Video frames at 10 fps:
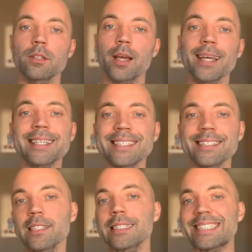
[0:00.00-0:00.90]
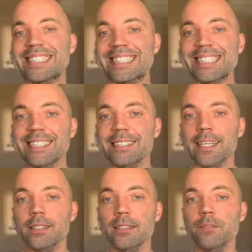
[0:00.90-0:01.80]
I can easily see this
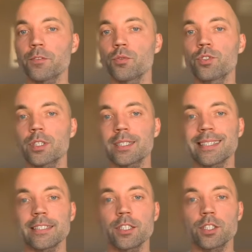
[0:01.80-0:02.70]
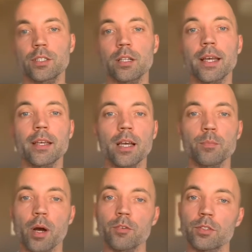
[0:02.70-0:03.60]
in the future as an additional AI
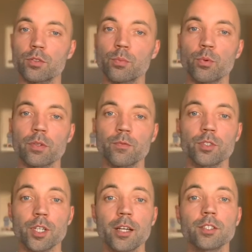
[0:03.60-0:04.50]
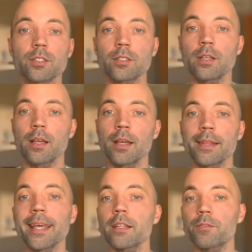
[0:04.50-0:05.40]
powered support for judges.
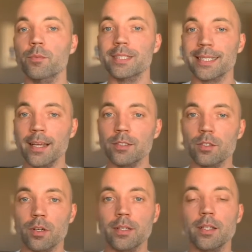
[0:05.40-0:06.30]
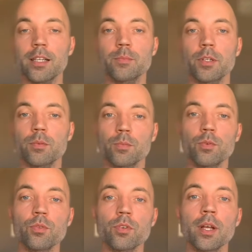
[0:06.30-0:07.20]
Data from sensor analyzed by
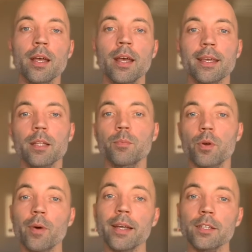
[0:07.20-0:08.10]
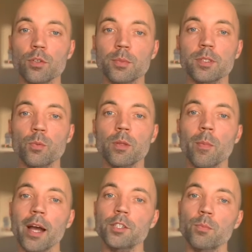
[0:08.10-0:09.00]
computer can provide humans with
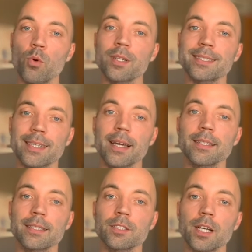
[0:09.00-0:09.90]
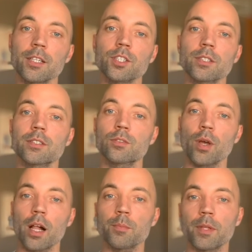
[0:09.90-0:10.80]
much more insight and intelligence to
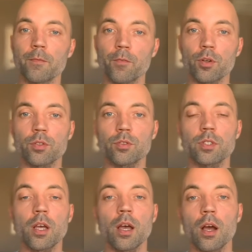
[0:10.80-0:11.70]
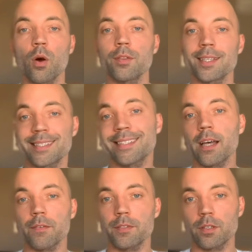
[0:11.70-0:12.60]
help them focus on the
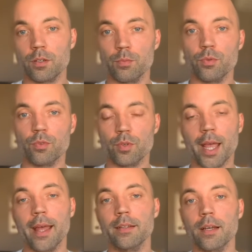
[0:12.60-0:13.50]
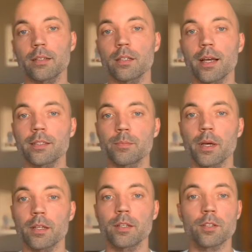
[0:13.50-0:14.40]
stuff that computer can't analyze
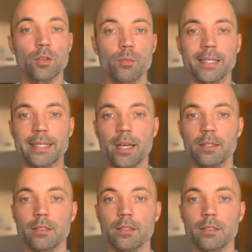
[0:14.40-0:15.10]
better than human yet.